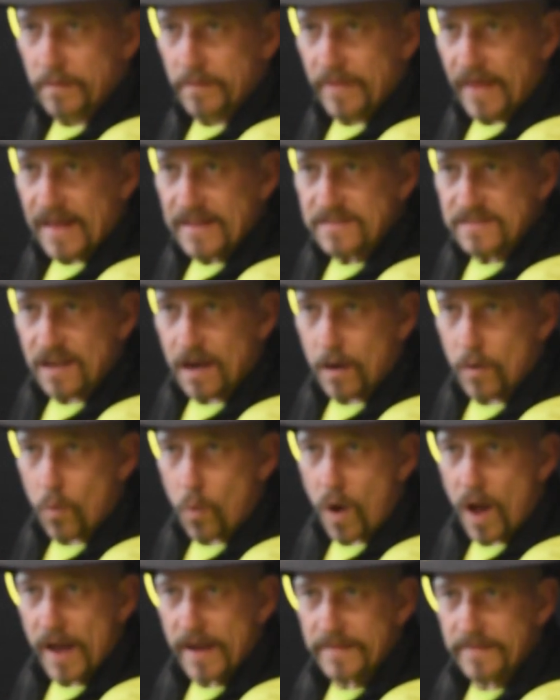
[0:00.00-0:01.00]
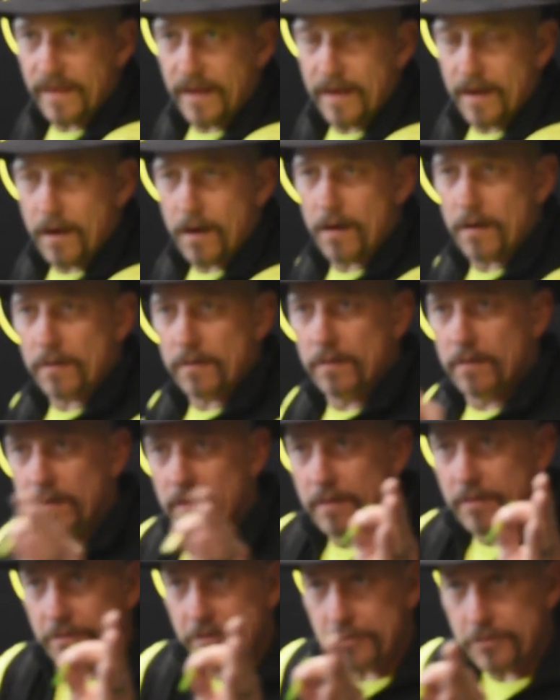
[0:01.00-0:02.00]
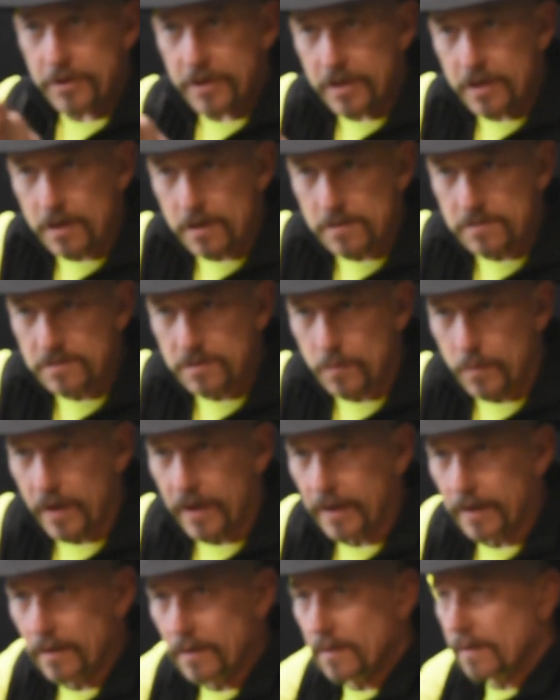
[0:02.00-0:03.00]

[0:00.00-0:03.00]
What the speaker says: That's how wide they are 30 yards away.